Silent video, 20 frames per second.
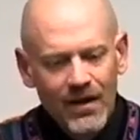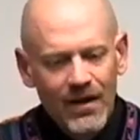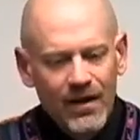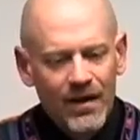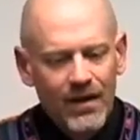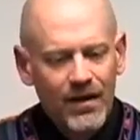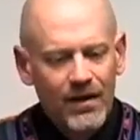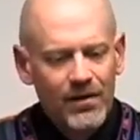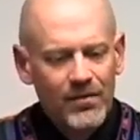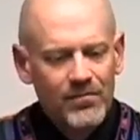
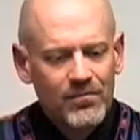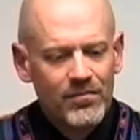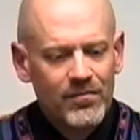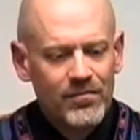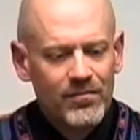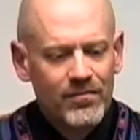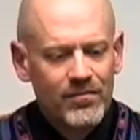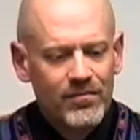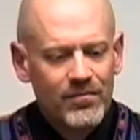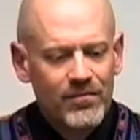uh,
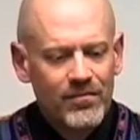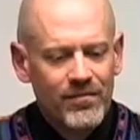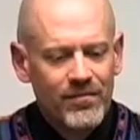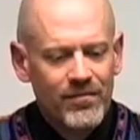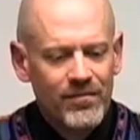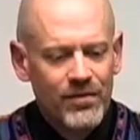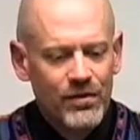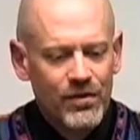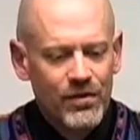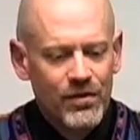
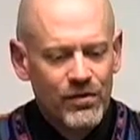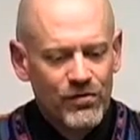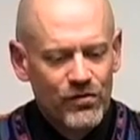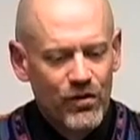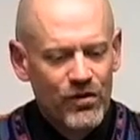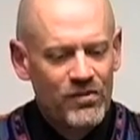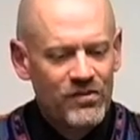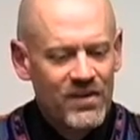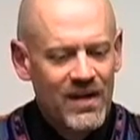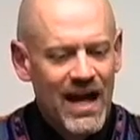you can
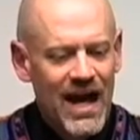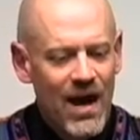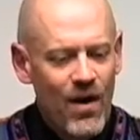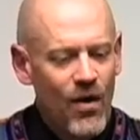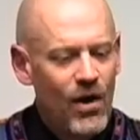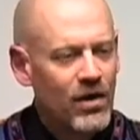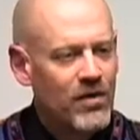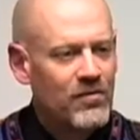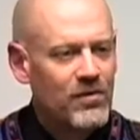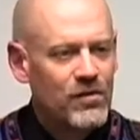sort of see
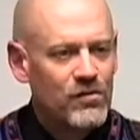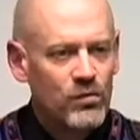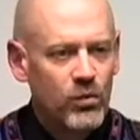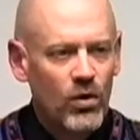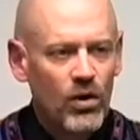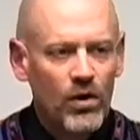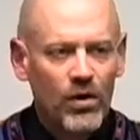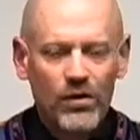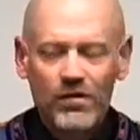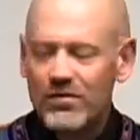how all of this
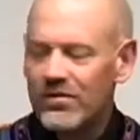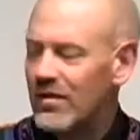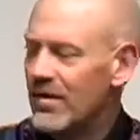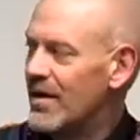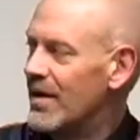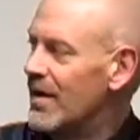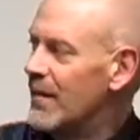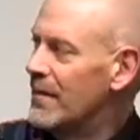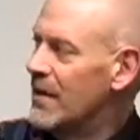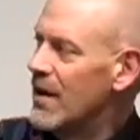works.
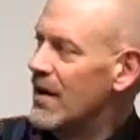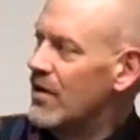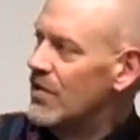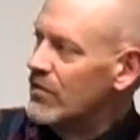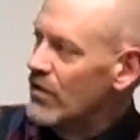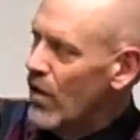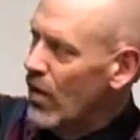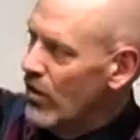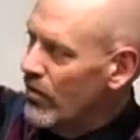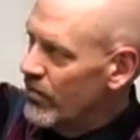
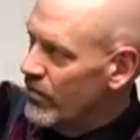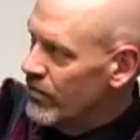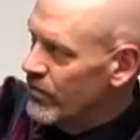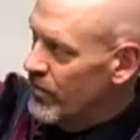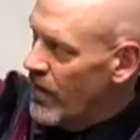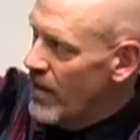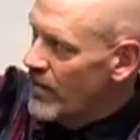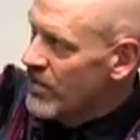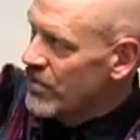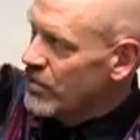So,
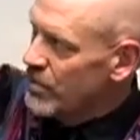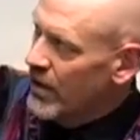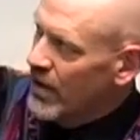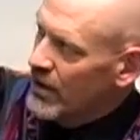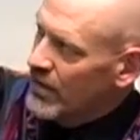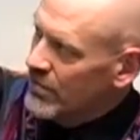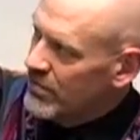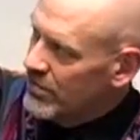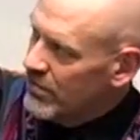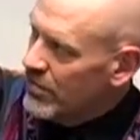from the
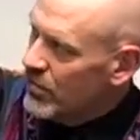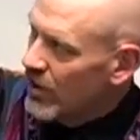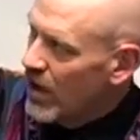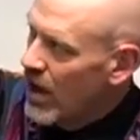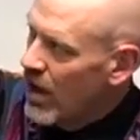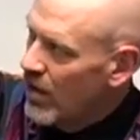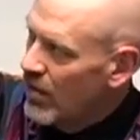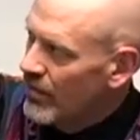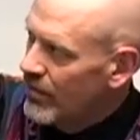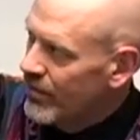spirit
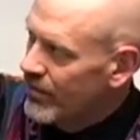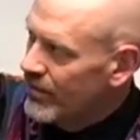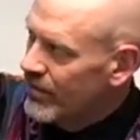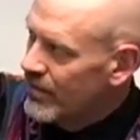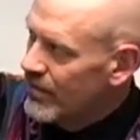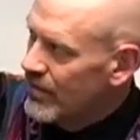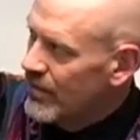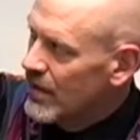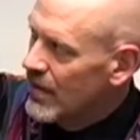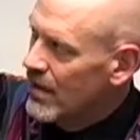realm,
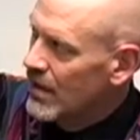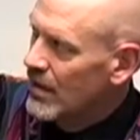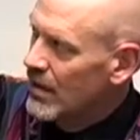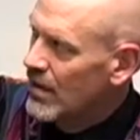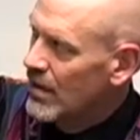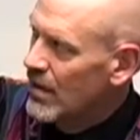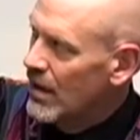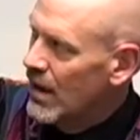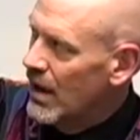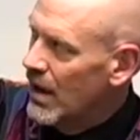
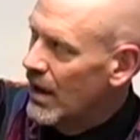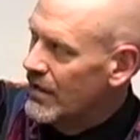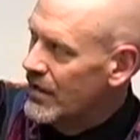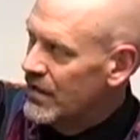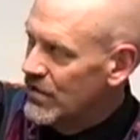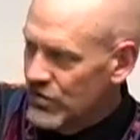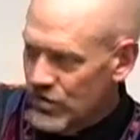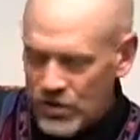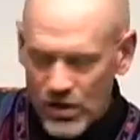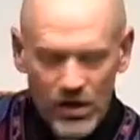uh,
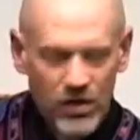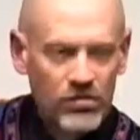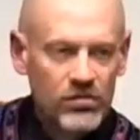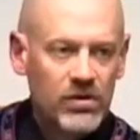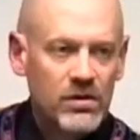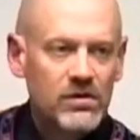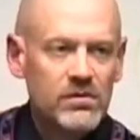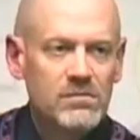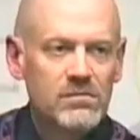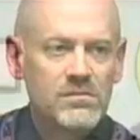these
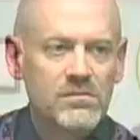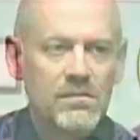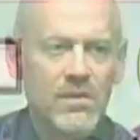children